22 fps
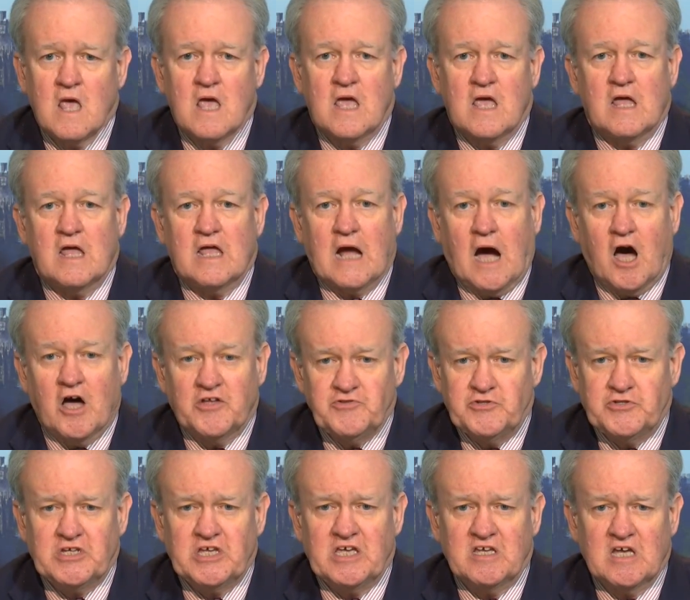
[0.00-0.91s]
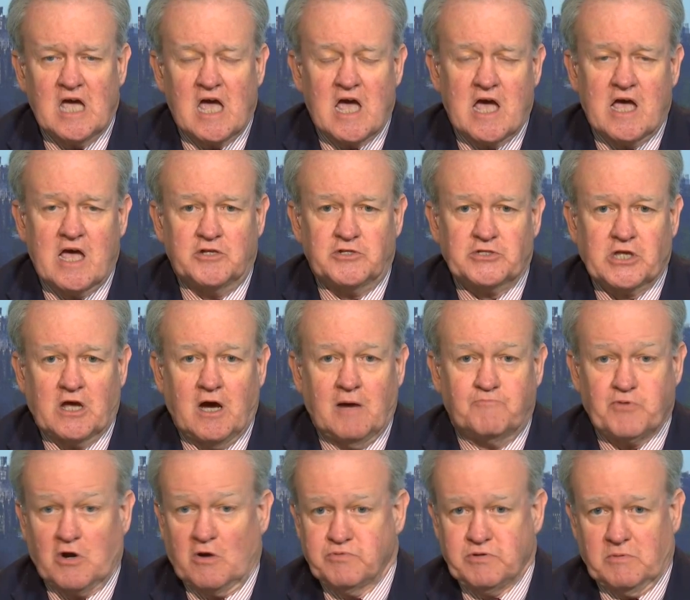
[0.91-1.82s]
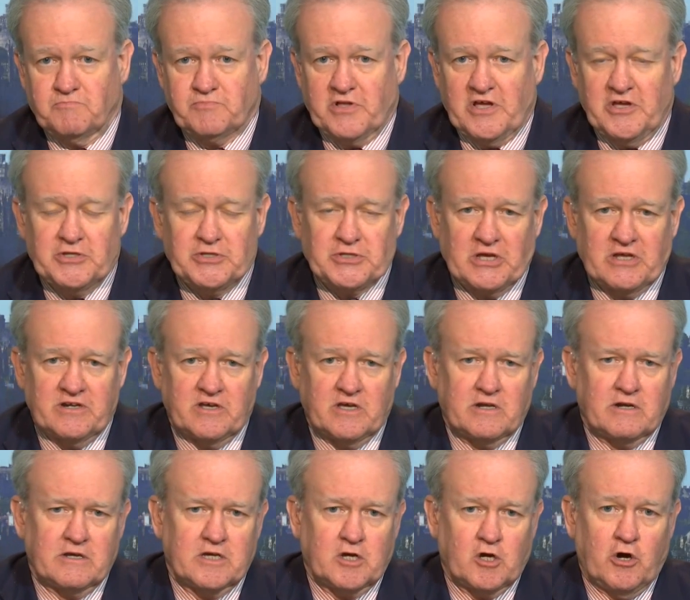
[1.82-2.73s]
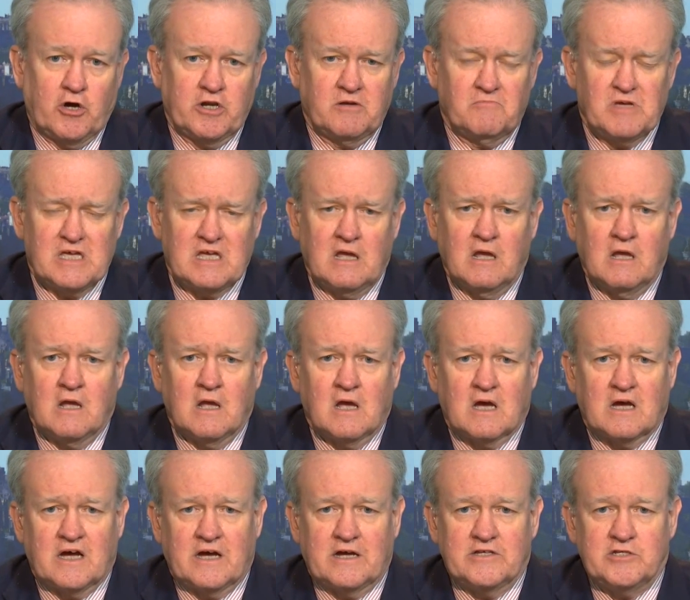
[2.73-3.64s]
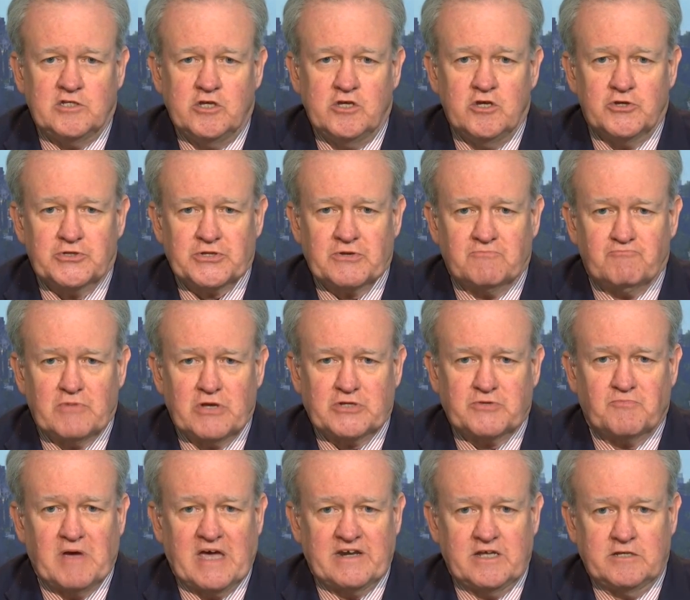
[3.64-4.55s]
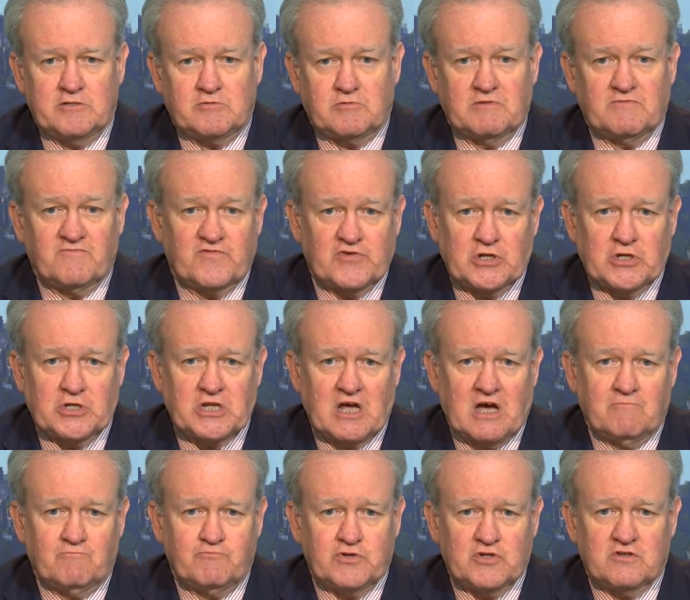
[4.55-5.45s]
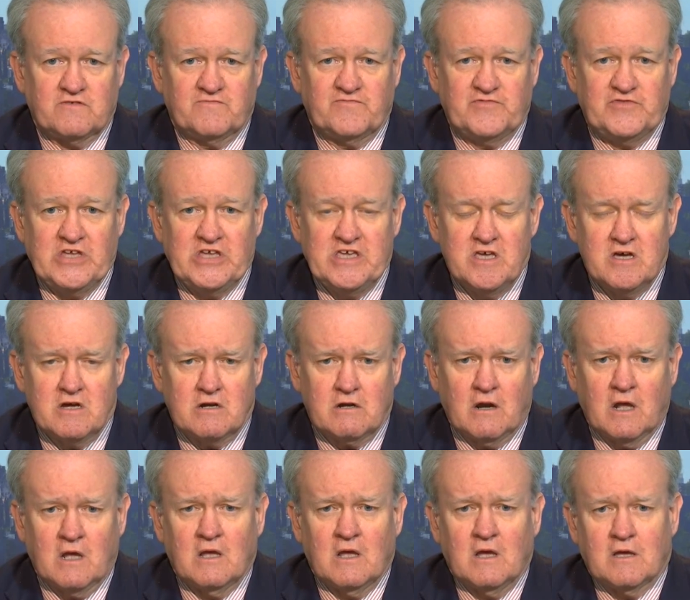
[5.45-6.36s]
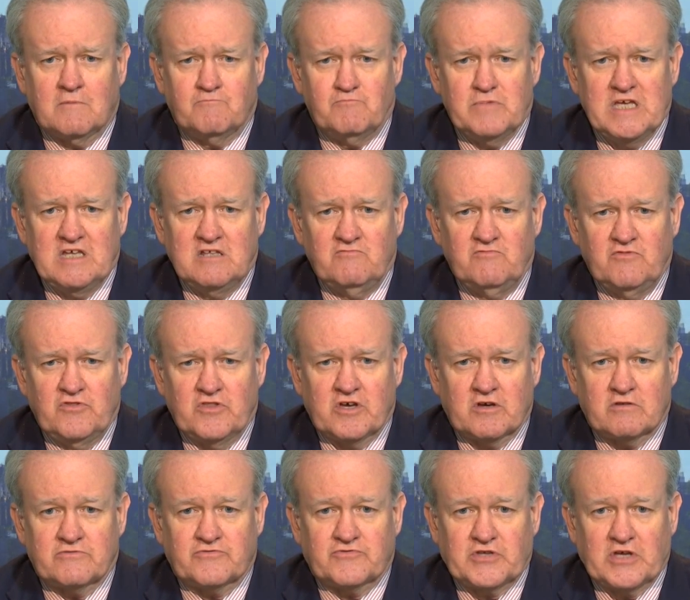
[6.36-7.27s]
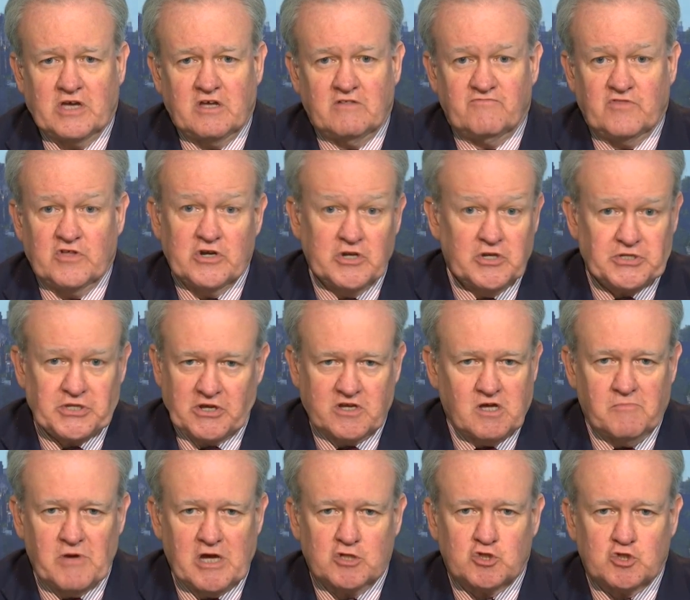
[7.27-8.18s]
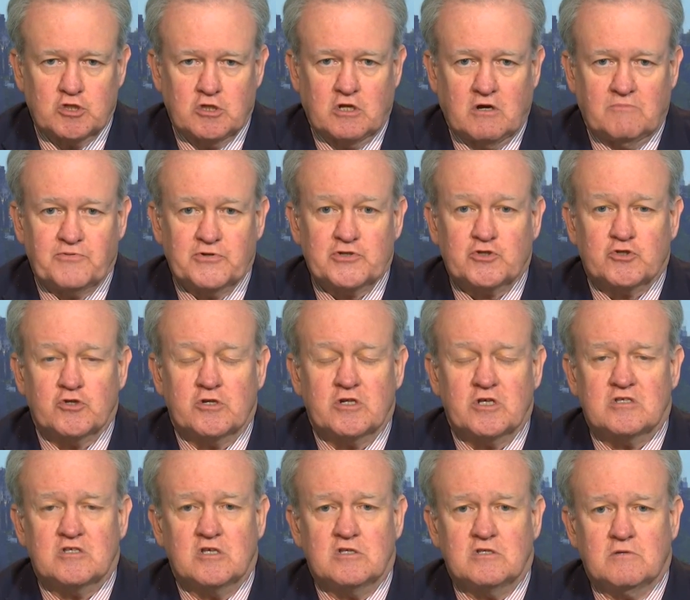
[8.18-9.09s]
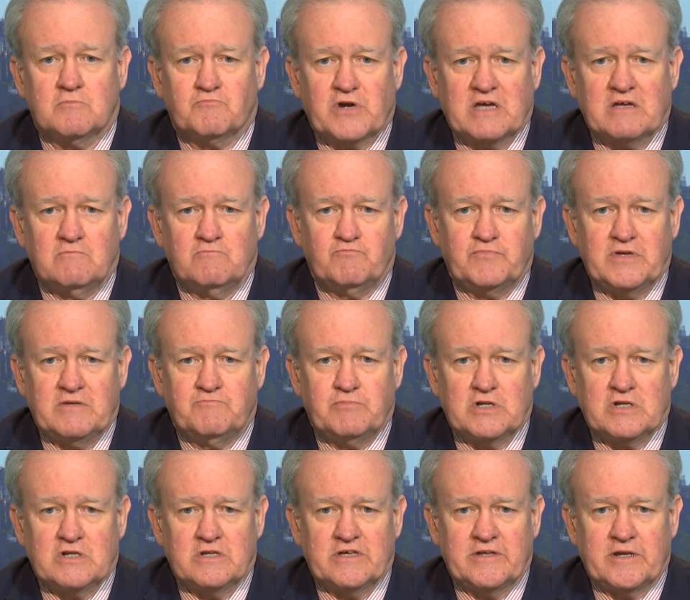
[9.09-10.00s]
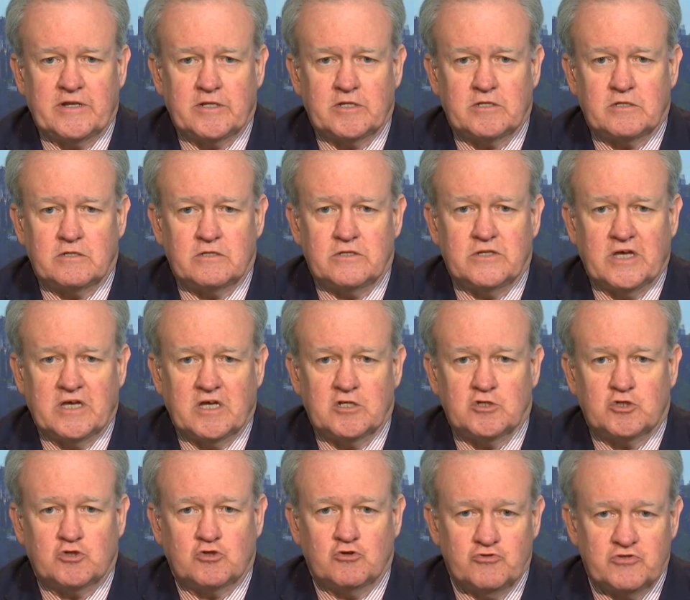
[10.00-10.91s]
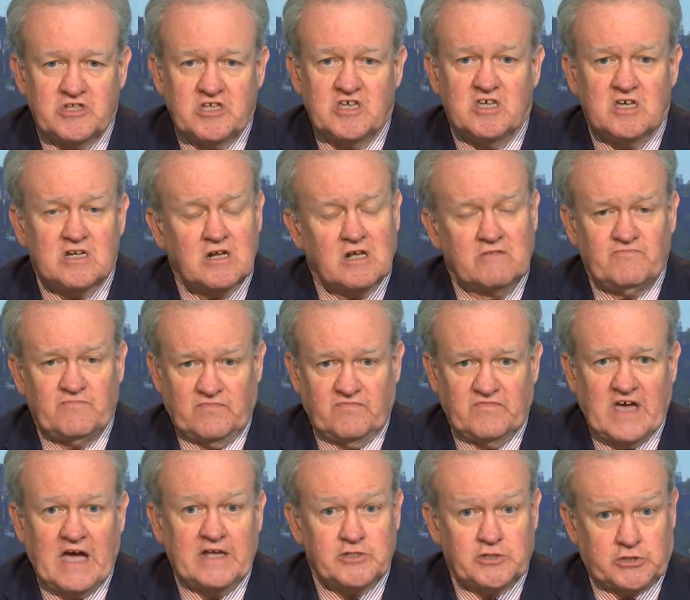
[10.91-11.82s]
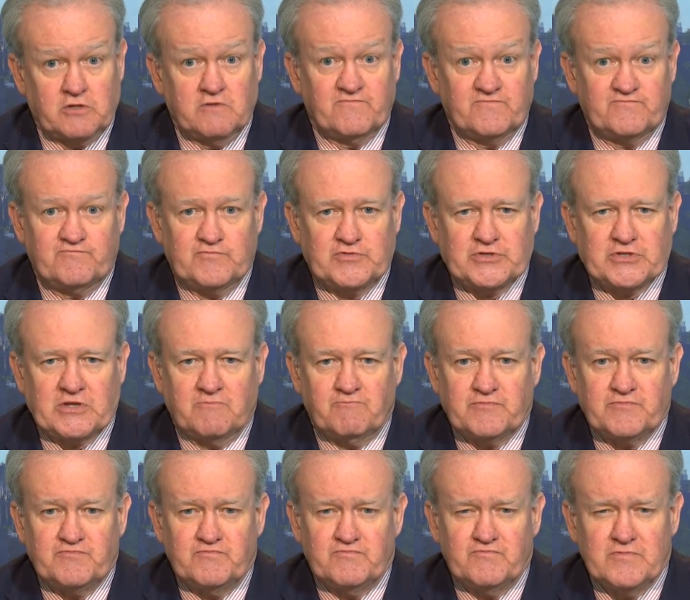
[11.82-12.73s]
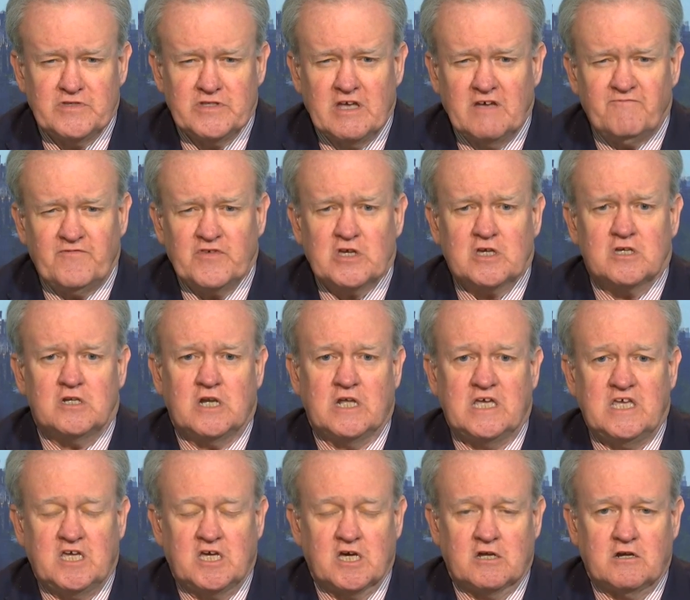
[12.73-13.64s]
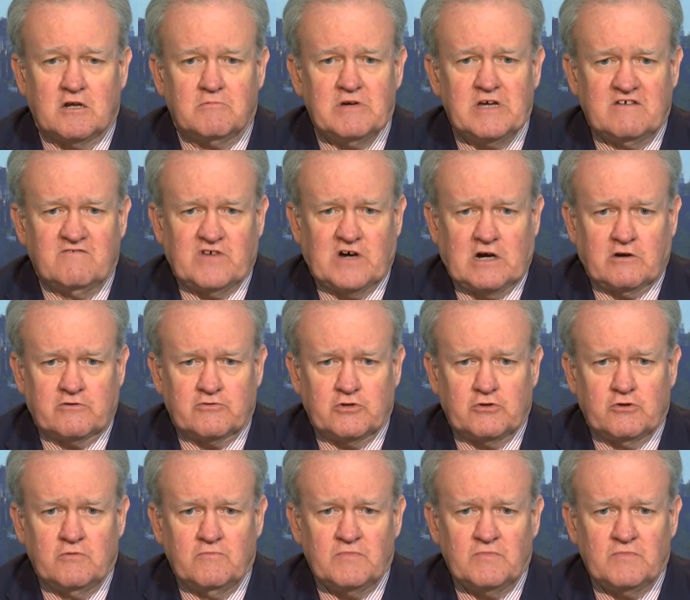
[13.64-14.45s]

Hunting has a proper place in our economy. Years of mismanagement, for example, of deer mean that there is a commercial opportunity to bring people in and shoot deer, and that's of significant economic value.